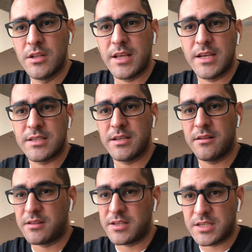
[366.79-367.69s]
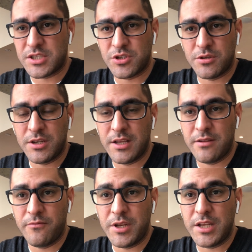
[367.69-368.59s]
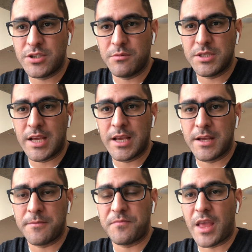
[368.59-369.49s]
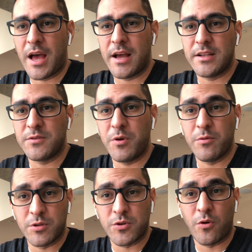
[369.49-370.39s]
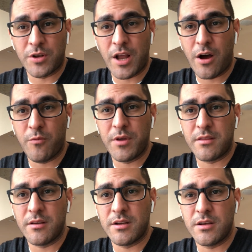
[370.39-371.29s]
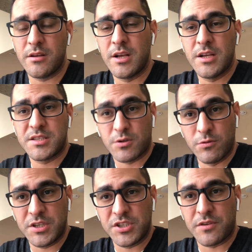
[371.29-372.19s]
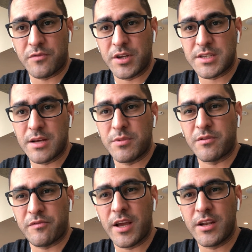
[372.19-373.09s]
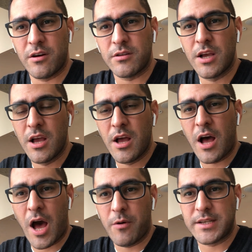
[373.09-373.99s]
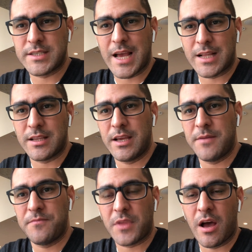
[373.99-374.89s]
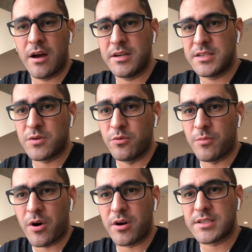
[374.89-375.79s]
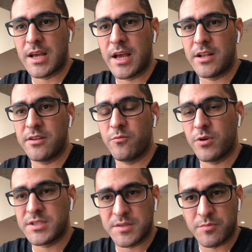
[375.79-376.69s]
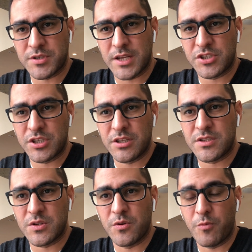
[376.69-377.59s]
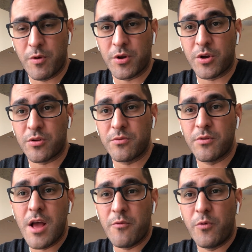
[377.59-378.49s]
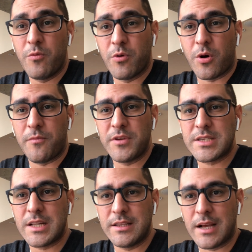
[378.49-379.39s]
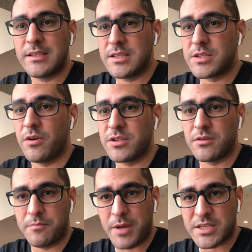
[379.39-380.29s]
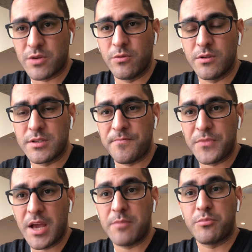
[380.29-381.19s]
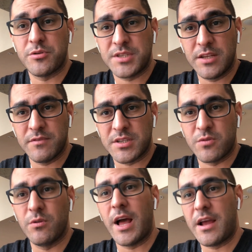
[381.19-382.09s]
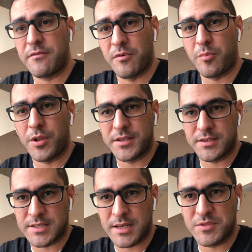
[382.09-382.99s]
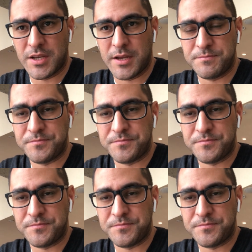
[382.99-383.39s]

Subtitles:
There's a decision we need to be taking, and we will talk now with the school teacher, for example, to find out how exactly are his school marks and what's his potential. So we want obviously that he's going to the best schools and proceed with school and football at the same time.